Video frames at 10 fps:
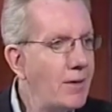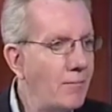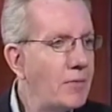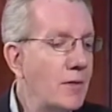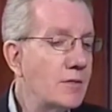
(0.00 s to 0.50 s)

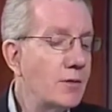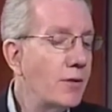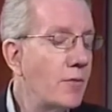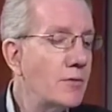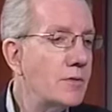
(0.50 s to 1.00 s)
Yeah, so
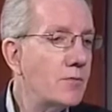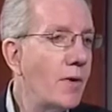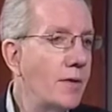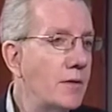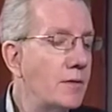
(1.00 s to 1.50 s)
that was
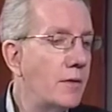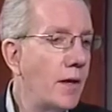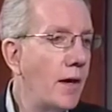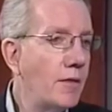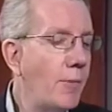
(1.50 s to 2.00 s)
why
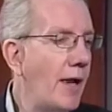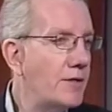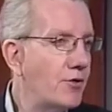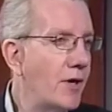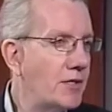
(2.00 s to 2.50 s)
they had the
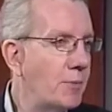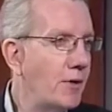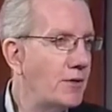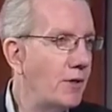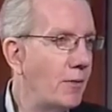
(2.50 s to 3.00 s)
Palliser
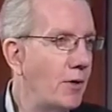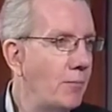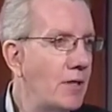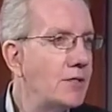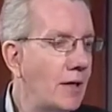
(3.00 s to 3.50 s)
expedition. I
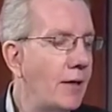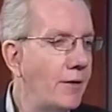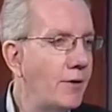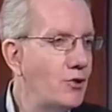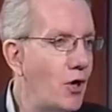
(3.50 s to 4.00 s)
mean, basically
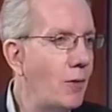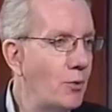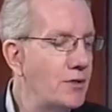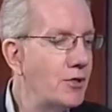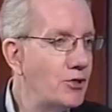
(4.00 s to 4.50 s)
their job
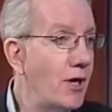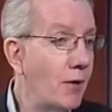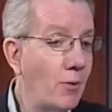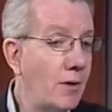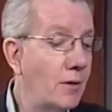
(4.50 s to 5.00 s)
was to
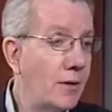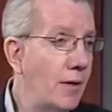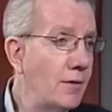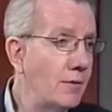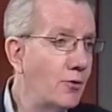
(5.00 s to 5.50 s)
check, well, look,
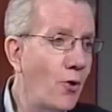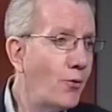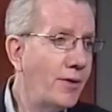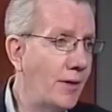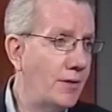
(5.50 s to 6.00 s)
can you
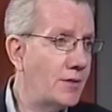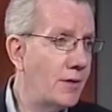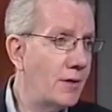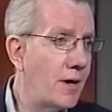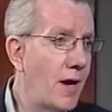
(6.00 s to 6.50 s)
grow things
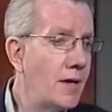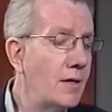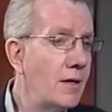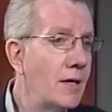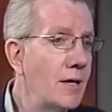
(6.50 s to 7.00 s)
here?
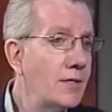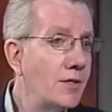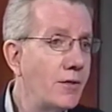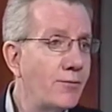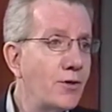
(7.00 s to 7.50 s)
And
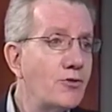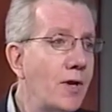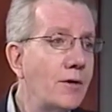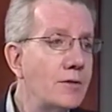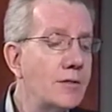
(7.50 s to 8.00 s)
see, the fur
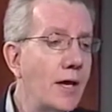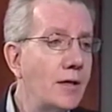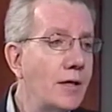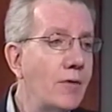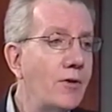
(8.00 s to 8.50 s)
traders
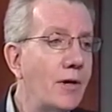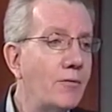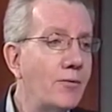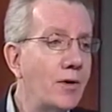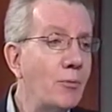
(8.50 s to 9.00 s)
hadn't given
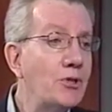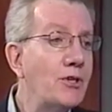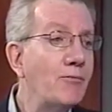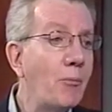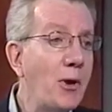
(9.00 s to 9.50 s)
out very
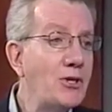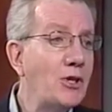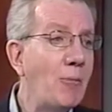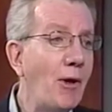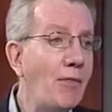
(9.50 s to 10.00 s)
much
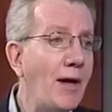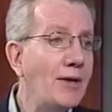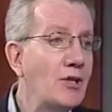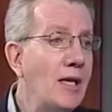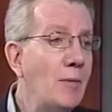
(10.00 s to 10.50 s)
information about
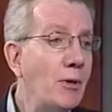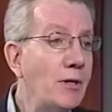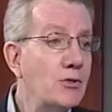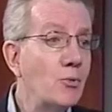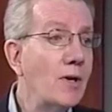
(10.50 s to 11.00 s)
that
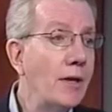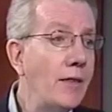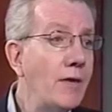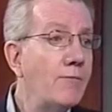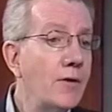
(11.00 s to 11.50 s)
because really
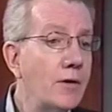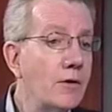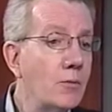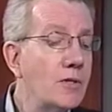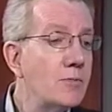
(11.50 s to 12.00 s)
they
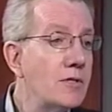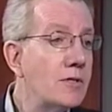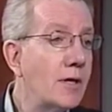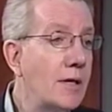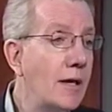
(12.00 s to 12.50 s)
figured once we
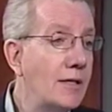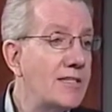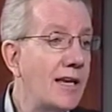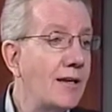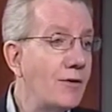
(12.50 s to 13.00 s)
start getting
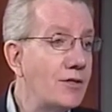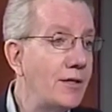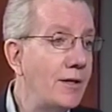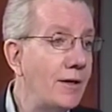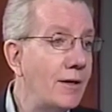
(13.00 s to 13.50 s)

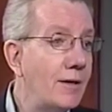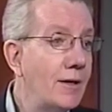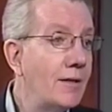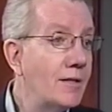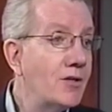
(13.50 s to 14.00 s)
settlers in here,
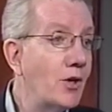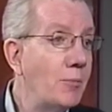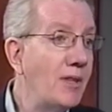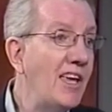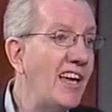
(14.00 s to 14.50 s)
that's going
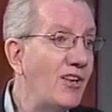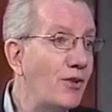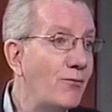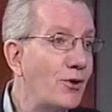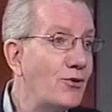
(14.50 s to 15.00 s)
to be the end
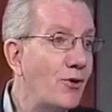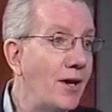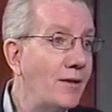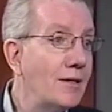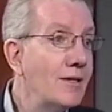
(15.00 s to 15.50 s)
of the fur trade.